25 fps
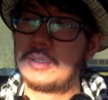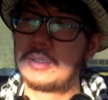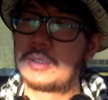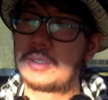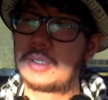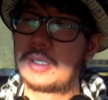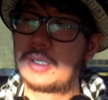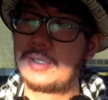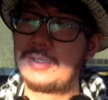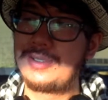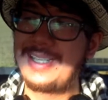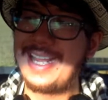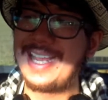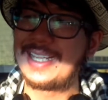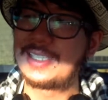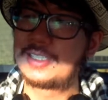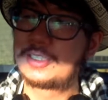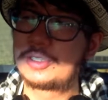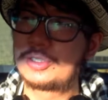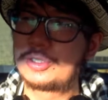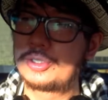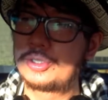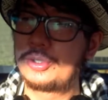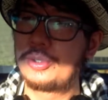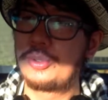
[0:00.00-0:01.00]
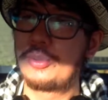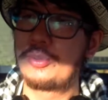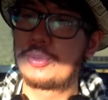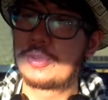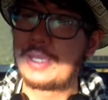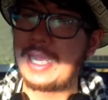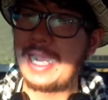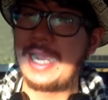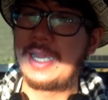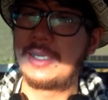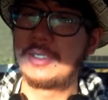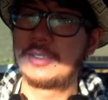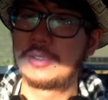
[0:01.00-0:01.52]
connect to
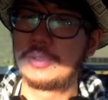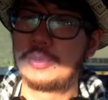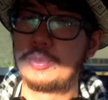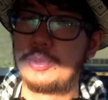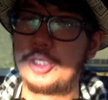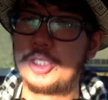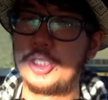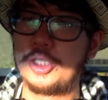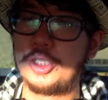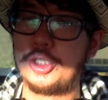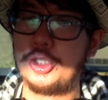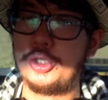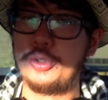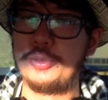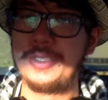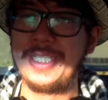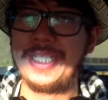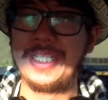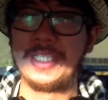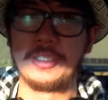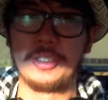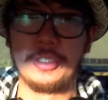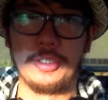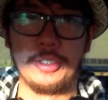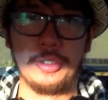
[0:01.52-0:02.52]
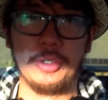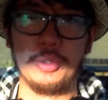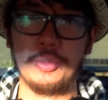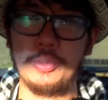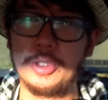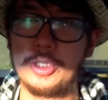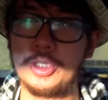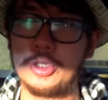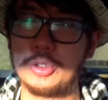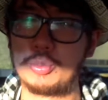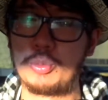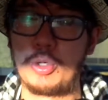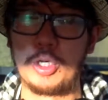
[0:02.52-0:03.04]
that which is unique to you,
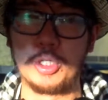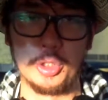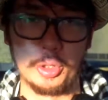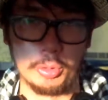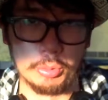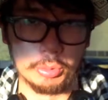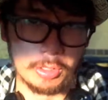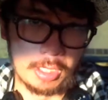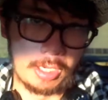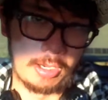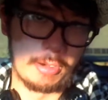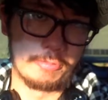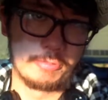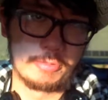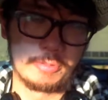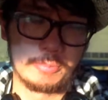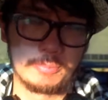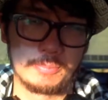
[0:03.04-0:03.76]
which is what you love,